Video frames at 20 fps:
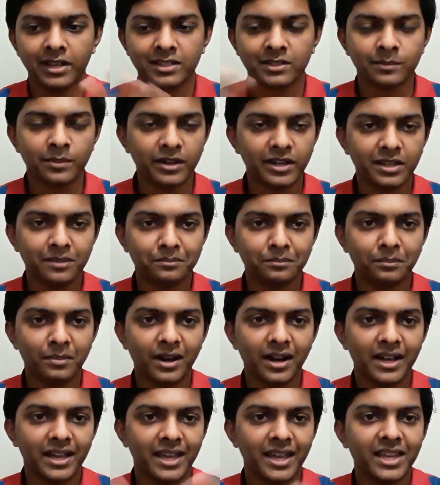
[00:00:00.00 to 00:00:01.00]
expert in
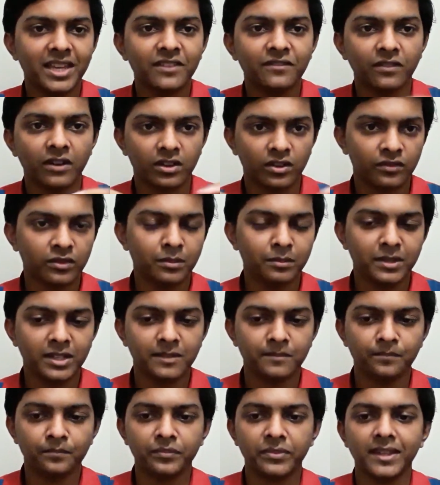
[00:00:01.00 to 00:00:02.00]
by any far of the
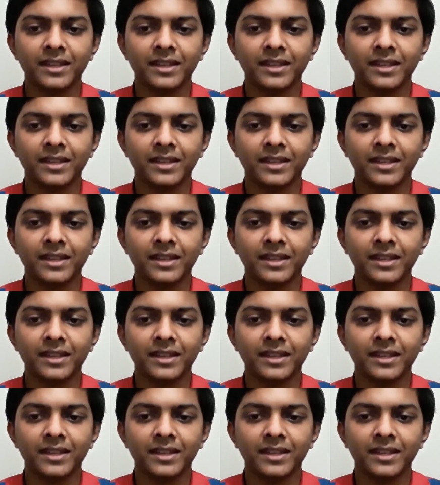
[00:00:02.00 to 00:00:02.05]
mean.